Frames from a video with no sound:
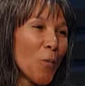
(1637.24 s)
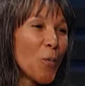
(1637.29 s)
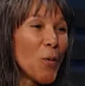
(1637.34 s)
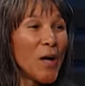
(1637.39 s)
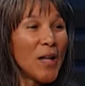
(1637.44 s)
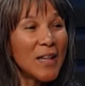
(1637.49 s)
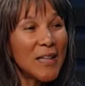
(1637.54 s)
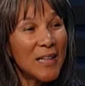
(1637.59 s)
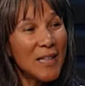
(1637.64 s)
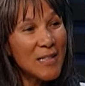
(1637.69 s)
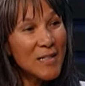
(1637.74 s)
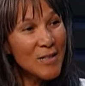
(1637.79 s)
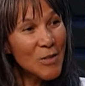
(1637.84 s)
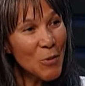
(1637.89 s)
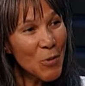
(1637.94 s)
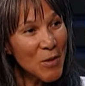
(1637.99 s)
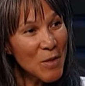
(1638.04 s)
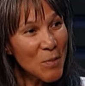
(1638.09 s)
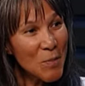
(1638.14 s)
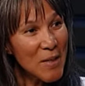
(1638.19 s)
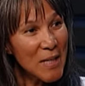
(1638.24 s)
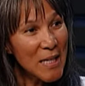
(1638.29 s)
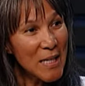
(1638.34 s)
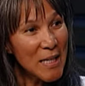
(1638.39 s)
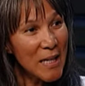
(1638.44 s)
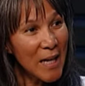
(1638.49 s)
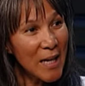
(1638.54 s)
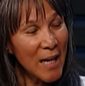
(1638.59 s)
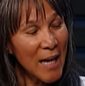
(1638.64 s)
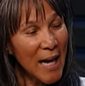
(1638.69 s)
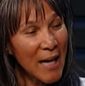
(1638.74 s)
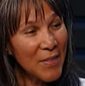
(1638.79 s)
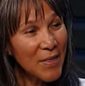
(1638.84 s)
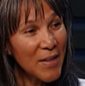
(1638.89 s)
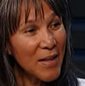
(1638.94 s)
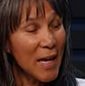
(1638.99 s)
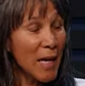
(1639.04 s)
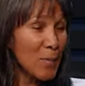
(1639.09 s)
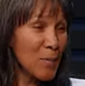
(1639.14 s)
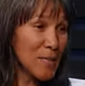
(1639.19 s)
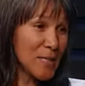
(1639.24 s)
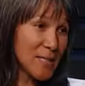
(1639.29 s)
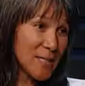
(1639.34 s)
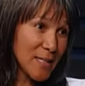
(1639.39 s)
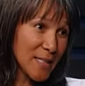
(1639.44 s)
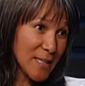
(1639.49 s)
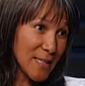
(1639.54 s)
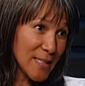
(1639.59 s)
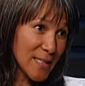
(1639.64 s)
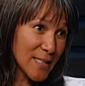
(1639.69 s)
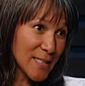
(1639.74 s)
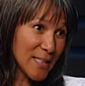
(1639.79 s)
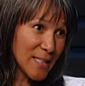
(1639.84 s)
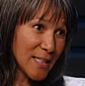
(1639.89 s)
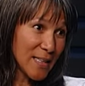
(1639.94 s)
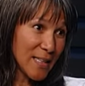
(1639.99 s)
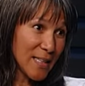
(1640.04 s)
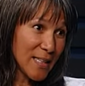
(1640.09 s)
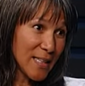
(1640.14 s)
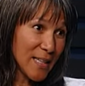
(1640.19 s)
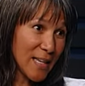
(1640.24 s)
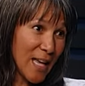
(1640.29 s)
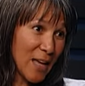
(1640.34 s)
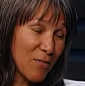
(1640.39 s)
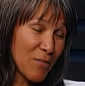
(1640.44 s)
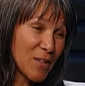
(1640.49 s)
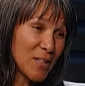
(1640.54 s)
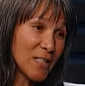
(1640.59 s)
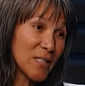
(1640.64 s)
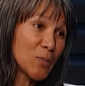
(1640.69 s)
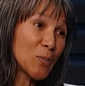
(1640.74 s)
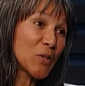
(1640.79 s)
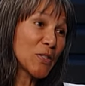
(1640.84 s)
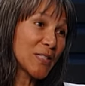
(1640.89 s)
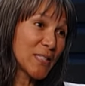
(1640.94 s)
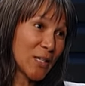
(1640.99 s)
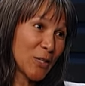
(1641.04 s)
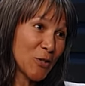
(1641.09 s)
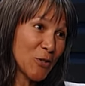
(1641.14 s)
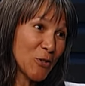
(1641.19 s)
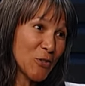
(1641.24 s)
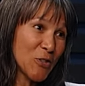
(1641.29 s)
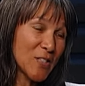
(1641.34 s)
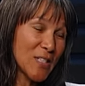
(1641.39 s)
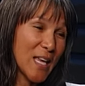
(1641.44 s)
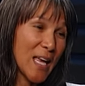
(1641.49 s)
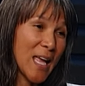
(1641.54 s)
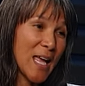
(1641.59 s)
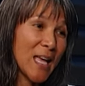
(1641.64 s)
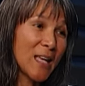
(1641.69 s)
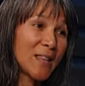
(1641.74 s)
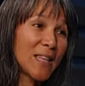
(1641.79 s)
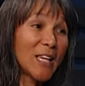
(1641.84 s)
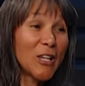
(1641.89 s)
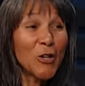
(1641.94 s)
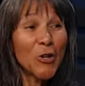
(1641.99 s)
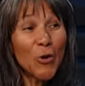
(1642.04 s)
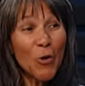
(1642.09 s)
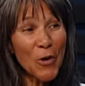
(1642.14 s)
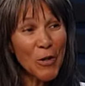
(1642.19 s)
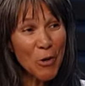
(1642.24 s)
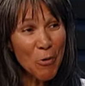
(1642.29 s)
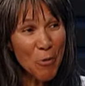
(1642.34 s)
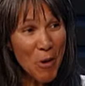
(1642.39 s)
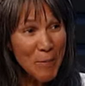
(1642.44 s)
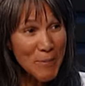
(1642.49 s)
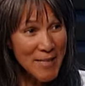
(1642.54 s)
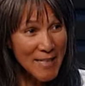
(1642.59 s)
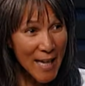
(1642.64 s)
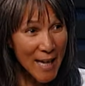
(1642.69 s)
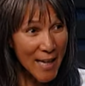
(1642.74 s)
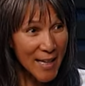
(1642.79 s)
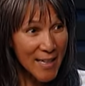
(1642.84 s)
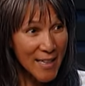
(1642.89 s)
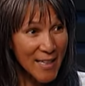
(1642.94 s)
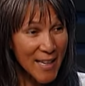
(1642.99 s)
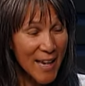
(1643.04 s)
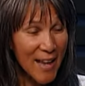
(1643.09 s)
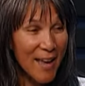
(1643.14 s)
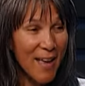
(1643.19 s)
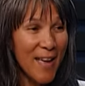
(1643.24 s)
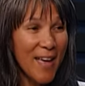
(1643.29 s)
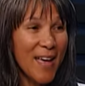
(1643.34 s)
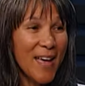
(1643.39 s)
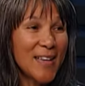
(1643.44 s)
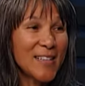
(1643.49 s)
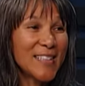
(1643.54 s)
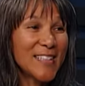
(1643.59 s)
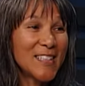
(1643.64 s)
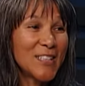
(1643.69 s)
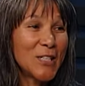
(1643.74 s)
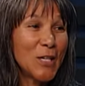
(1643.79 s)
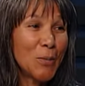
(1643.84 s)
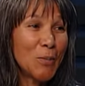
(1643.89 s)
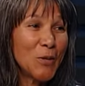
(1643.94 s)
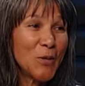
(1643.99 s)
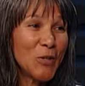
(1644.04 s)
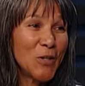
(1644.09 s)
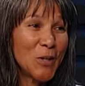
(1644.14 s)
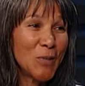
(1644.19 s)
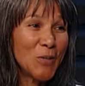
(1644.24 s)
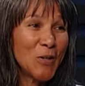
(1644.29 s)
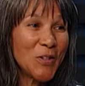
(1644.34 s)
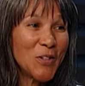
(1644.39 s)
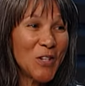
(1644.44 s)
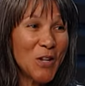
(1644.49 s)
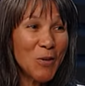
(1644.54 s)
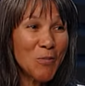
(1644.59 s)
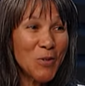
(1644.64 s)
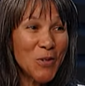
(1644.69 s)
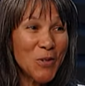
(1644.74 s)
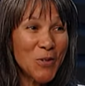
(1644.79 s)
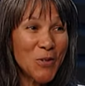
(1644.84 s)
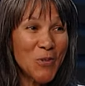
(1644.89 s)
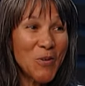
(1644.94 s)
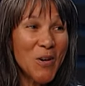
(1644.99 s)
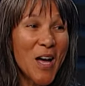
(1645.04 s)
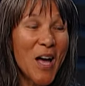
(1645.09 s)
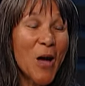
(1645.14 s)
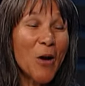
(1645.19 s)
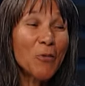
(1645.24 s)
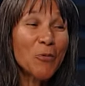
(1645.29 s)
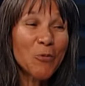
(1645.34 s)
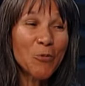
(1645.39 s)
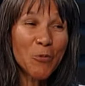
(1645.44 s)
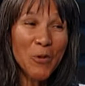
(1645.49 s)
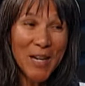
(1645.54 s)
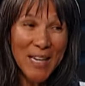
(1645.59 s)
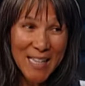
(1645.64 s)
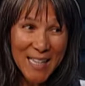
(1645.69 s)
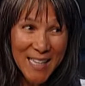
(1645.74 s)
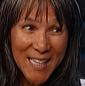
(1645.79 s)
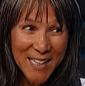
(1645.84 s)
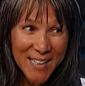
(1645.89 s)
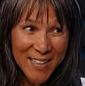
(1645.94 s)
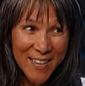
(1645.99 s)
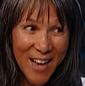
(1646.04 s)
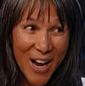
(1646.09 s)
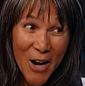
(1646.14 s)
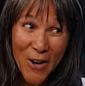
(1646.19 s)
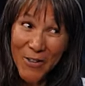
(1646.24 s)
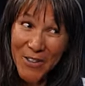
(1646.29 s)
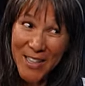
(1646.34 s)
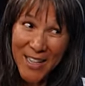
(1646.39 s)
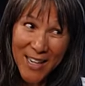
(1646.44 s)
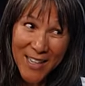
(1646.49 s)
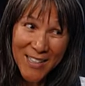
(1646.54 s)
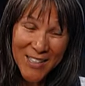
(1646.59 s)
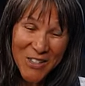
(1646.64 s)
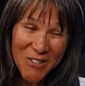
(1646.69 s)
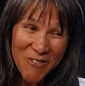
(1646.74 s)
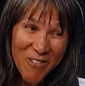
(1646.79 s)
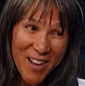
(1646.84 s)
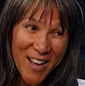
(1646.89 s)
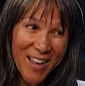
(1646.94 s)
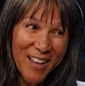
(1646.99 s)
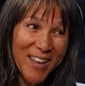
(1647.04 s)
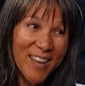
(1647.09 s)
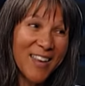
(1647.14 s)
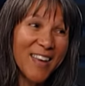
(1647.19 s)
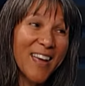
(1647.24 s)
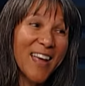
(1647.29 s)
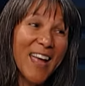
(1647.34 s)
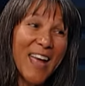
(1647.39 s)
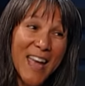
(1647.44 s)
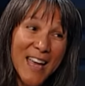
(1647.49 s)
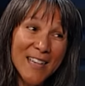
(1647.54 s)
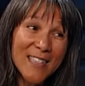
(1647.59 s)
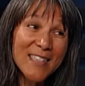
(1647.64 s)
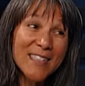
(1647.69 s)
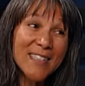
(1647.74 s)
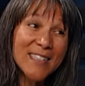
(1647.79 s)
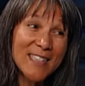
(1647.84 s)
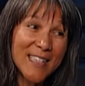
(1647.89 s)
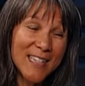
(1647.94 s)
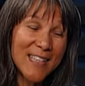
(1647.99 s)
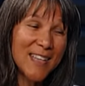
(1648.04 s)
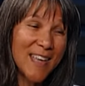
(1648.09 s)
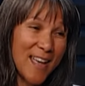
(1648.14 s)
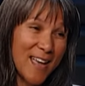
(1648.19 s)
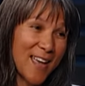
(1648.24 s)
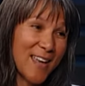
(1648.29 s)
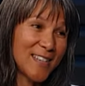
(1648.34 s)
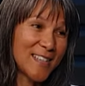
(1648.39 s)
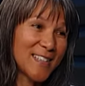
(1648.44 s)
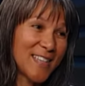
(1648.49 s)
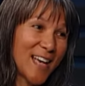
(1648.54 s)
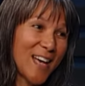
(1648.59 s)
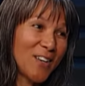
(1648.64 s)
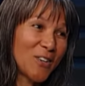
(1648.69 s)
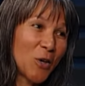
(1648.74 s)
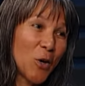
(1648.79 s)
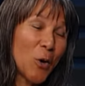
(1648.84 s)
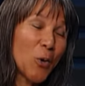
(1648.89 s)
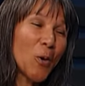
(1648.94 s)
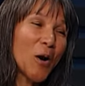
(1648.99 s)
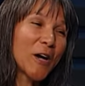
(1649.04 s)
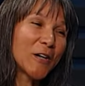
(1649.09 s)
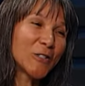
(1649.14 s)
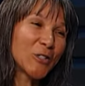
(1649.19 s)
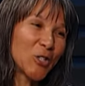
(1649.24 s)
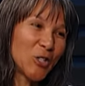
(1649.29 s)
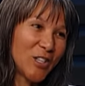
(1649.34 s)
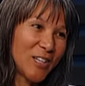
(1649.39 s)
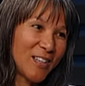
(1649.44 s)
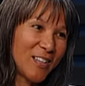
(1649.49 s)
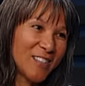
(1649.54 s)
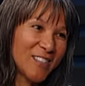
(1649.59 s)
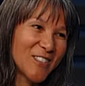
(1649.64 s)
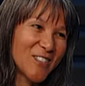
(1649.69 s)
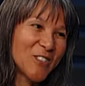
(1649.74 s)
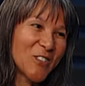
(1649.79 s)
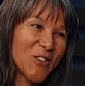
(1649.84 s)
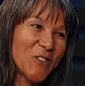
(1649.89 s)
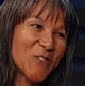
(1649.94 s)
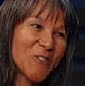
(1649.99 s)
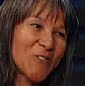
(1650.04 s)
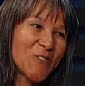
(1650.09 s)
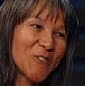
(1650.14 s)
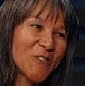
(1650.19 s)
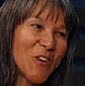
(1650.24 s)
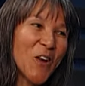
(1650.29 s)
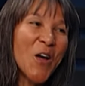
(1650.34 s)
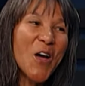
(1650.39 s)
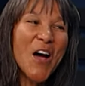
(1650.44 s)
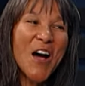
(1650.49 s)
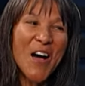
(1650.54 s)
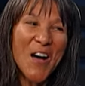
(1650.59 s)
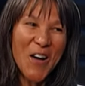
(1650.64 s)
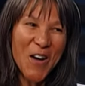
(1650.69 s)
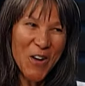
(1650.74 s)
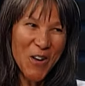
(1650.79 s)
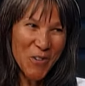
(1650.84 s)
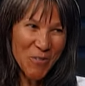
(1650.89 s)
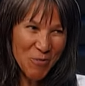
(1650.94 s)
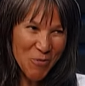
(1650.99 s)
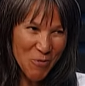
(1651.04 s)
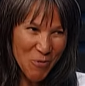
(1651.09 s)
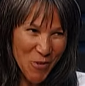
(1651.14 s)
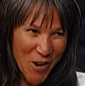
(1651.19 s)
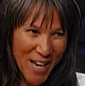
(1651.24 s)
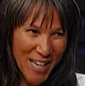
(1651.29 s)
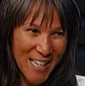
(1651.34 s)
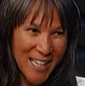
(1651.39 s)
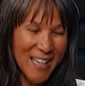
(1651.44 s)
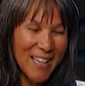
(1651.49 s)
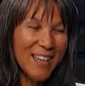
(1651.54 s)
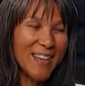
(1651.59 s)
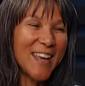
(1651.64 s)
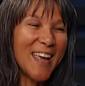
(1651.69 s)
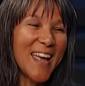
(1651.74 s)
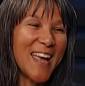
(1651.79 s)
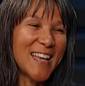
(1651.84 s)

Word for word: Well, it's going to be at the ABCs in the uh, Book Centers, and they can go on our website at uh, www.ready, R-E-A-D-Y, readysda.org. Say it one more time. Uh huh. Readysda.org.